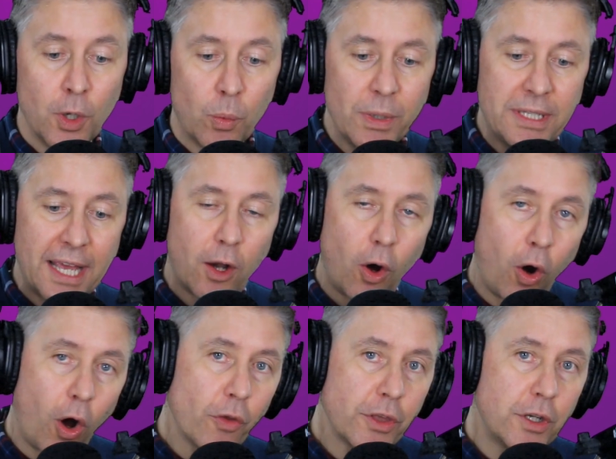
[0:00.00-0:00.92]
we take
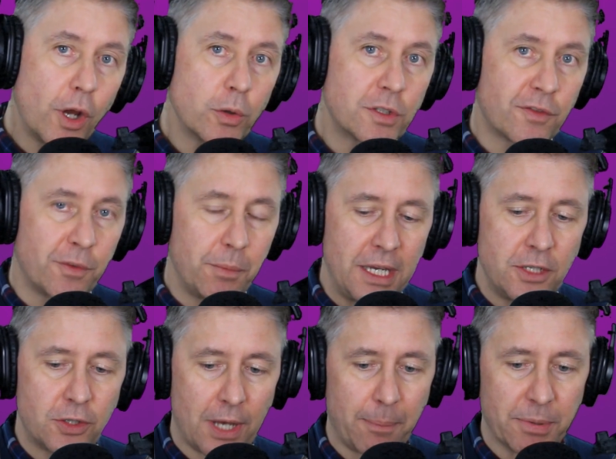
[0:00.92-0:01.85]
all the notes from
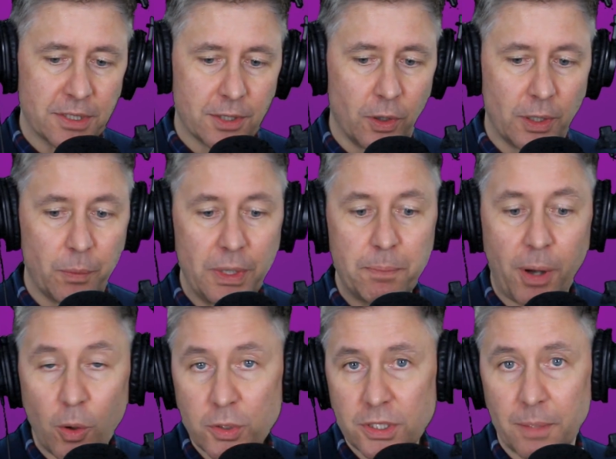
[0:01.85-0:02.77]
each episode and we
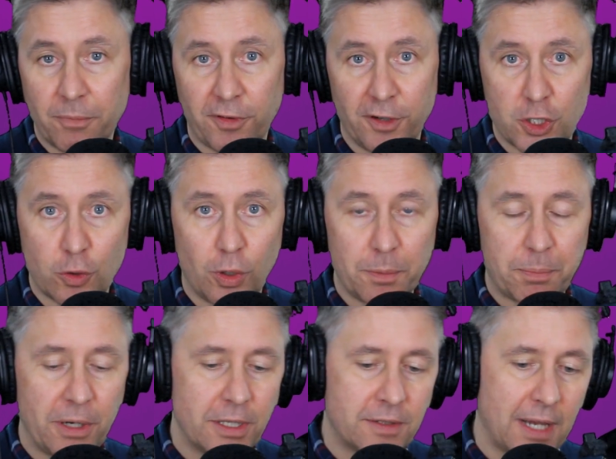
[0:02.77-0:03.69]
post them for a short
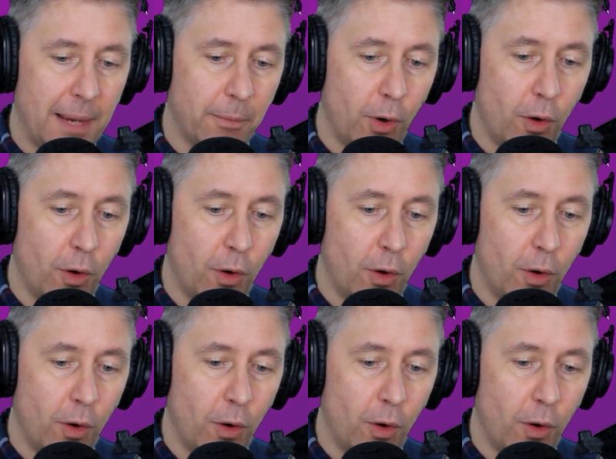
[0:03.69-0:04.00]
period of time